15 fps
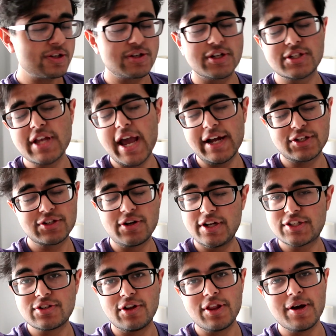So yeah, it's
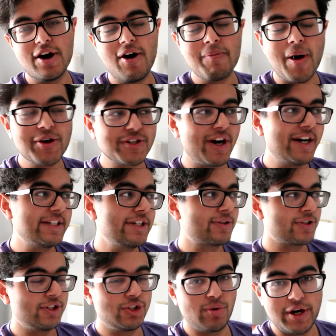not the most
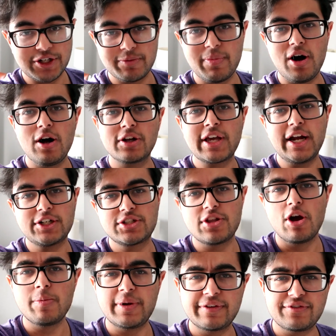ideal situation, but I'll catch
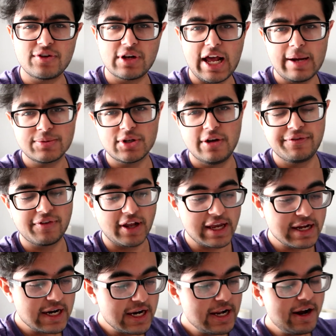the opening few laps
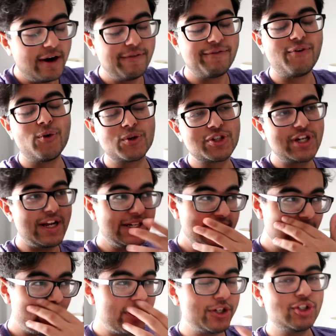hopefully. Unfortunately, I
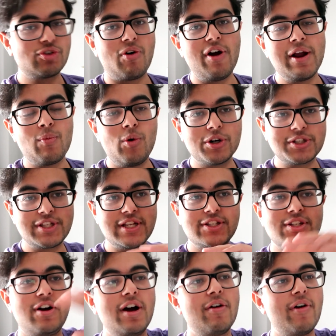did want to try and watch the
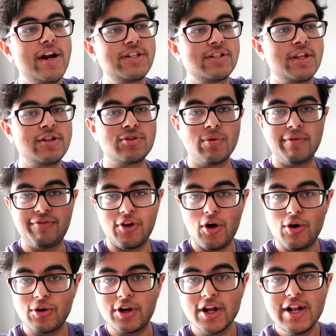entire race and then do a
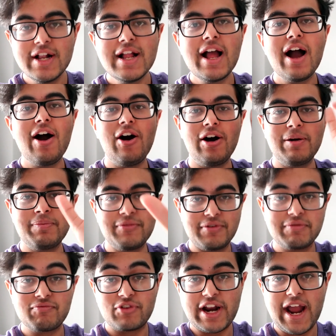vlog
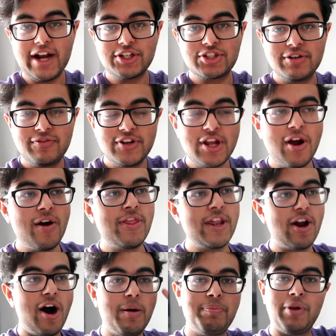reaction video and
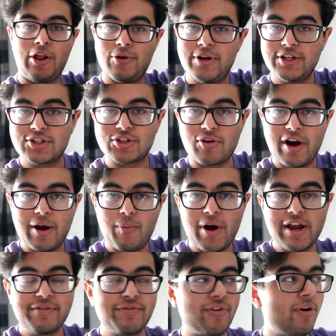then upload it straight
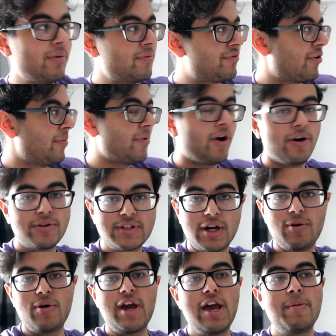away from the
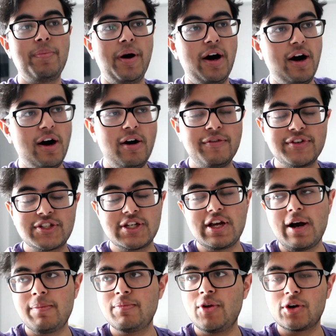hotel here, but
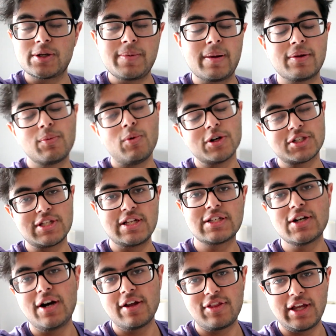obviously I'm not going to be able to watch the
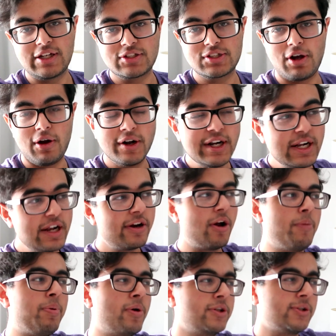entire thing, so
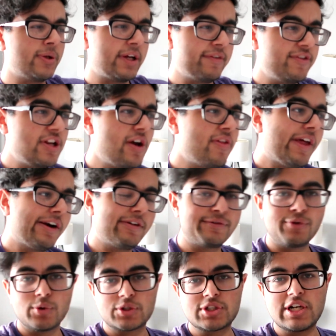no point doing a video there
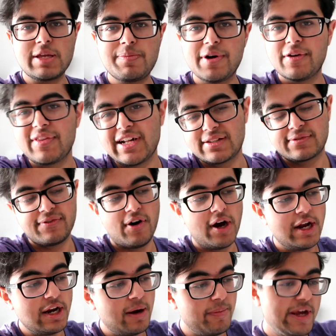unfortunately, but that's
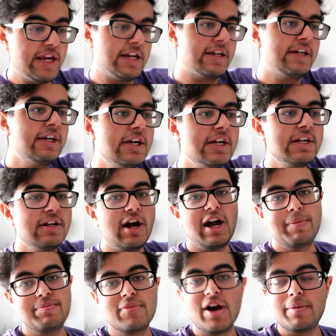fine. I mean,
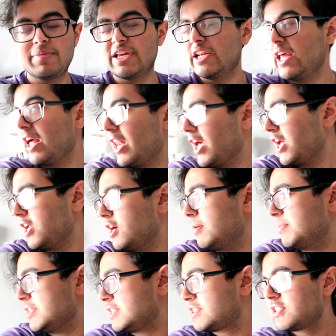I'm in LA,
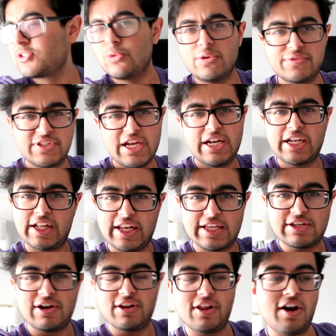I mean, sort of
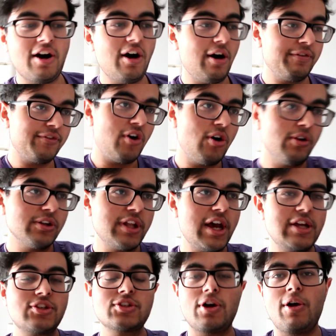technically like half a
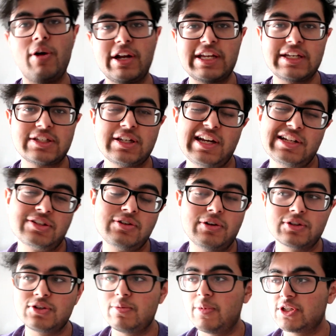holiday, so I guess it's
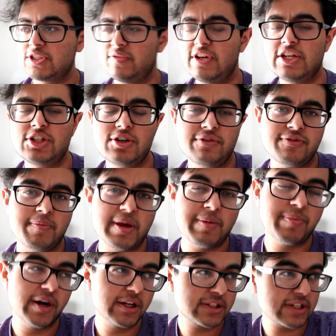not too much of an issue for
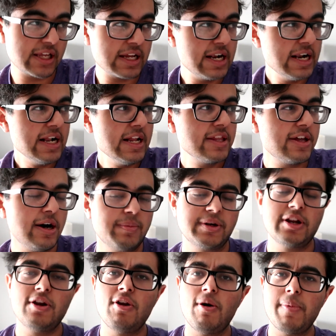me personally that I'm
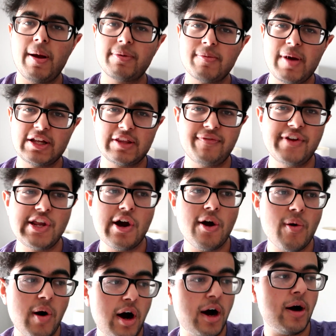going to not be able to make the
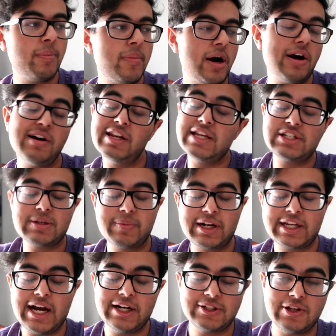video. At least I'm
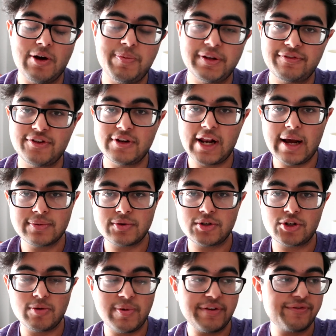going to catch the opening few laps,
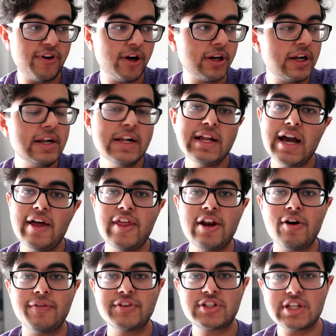which should be fun, and
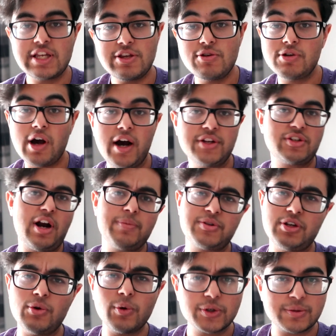then obviously you guys are
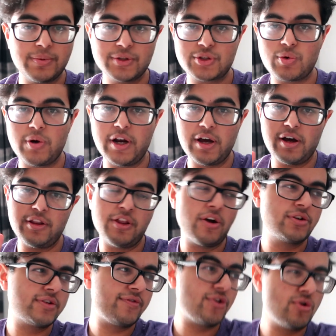absolutely awesome on Twitter,
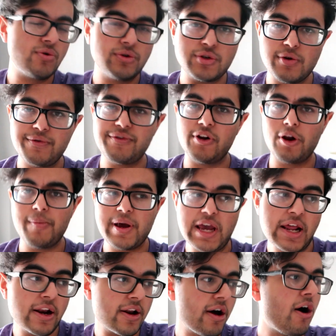those of you who do follow
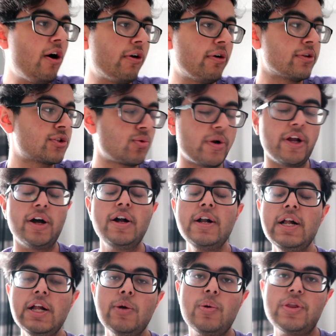me and are on Twitter
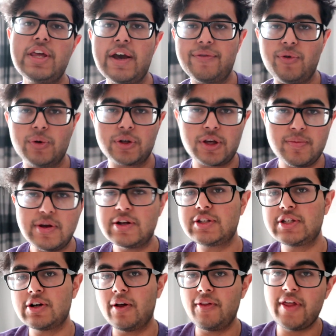with the F1
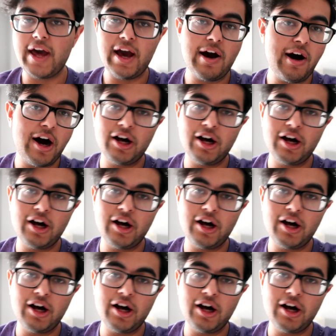community on there.